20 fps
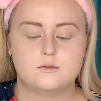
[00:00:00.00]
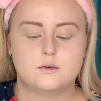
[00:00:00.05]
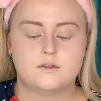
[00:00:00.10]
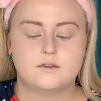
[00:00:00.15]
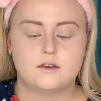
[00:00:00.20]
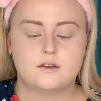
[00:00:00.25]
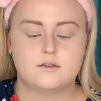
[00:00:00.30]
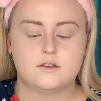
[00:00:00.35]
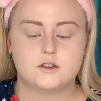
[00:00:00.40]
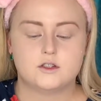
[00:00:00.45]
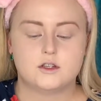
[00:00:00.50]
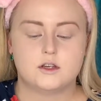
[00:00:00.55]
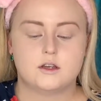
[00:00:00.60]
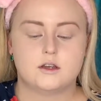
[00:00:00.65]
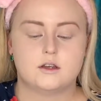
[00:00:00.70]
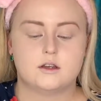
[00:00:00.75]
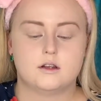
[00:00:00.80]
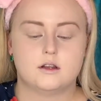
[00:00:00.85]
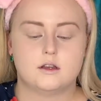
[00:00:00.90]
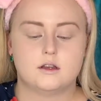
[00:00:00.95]
My favourite
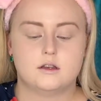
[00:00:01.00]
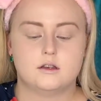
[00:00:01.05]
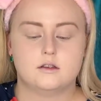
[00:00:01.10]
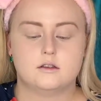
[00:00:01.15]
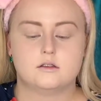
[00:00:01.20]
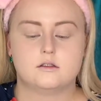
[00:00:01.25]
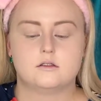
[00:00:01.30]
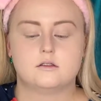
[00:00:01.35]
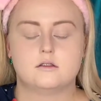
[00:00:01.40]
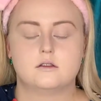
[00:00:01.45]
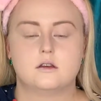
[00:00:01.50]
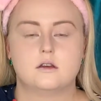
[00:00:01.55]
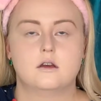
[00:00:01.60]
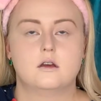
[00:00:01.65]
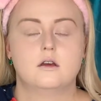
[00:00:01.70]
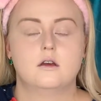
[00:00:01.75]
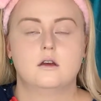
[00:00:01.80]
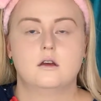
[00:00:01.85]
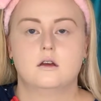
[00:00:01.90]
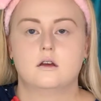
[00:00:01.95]
shade is
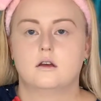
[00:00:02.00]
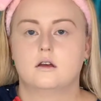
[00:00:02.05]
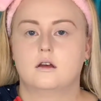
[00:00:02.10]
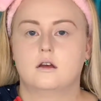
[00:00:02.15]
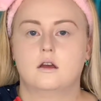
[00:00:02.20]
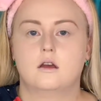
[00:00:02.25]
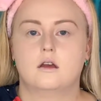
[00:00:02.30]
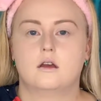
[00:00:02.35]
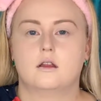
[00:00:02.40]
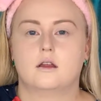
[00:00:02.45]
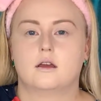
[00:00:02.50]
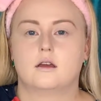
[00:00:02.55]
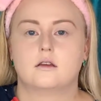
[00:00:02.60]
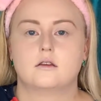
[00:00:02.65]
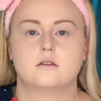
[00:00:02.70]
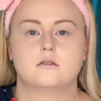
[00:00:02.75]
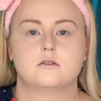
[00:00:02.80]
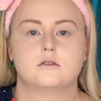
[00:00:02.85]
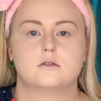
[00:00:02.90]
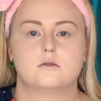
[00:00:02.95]
like
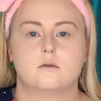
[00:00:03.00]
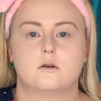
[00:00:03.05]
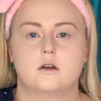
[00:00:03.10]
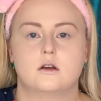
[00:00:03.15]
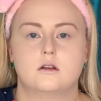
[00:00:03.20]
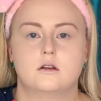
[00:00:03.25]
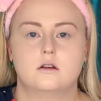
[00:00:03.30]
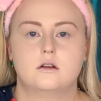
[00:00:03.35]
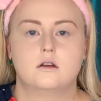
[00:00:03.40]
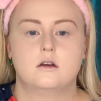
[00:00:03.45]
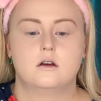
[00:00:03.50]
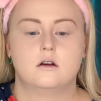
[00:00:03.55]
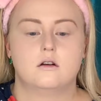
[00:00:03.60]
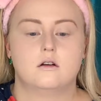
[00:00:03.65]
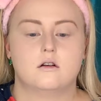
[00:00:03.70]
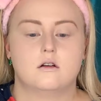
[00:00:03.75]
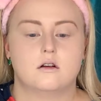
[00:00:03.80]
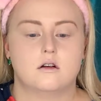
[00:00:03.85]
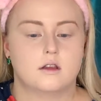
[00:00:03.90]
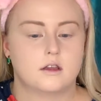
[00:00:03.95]
Swan
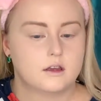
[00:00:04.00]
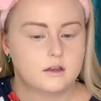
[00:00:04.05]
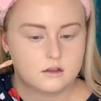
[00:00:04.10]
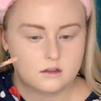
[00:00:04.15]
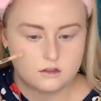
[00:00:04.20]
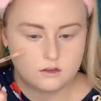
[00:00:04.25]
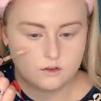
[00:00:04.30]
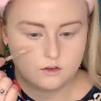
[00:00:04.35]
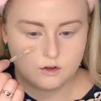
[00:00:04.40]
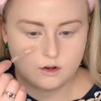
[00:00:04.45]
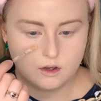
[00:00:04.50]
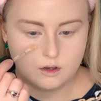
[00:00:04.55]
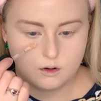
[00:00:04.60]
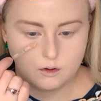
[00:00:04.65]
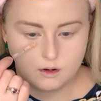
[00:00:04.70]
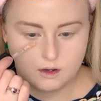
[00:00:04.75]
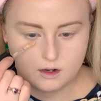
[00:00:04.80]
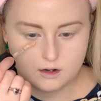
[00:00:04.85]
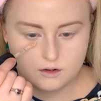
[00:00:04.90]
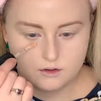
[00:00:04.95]
or like the Snow
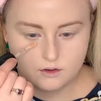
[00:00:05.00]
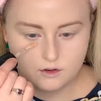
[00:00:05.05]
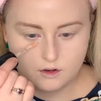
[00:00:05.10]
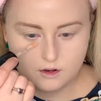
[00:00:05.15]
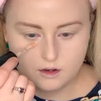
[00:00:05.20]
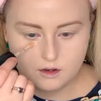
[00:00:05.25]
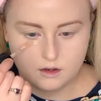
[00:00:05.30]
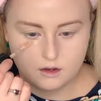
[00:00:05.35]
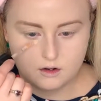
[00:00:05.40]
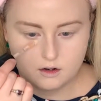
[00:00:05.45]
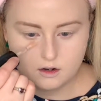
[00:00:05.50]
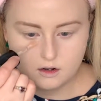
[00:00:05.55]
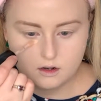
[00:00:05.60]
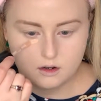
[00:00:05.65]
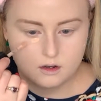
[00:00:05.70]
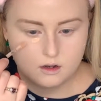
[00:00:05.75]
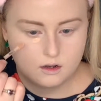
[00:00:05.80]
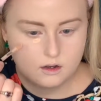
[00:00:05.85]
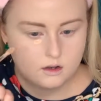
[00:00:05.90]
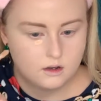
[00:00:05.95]
kind of shade,
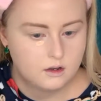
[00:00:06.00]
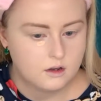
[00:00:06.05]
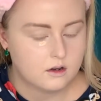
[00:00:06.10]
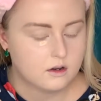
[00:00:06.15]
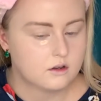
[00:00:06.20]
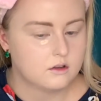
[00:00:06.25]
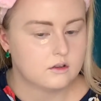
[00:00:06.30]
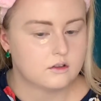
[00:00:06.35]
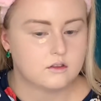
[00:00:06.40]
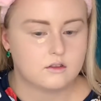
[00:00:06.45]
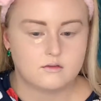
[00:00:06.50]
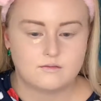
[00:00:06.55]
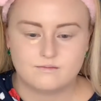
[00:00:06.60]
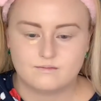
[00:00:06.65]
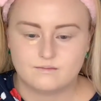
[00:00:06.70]
because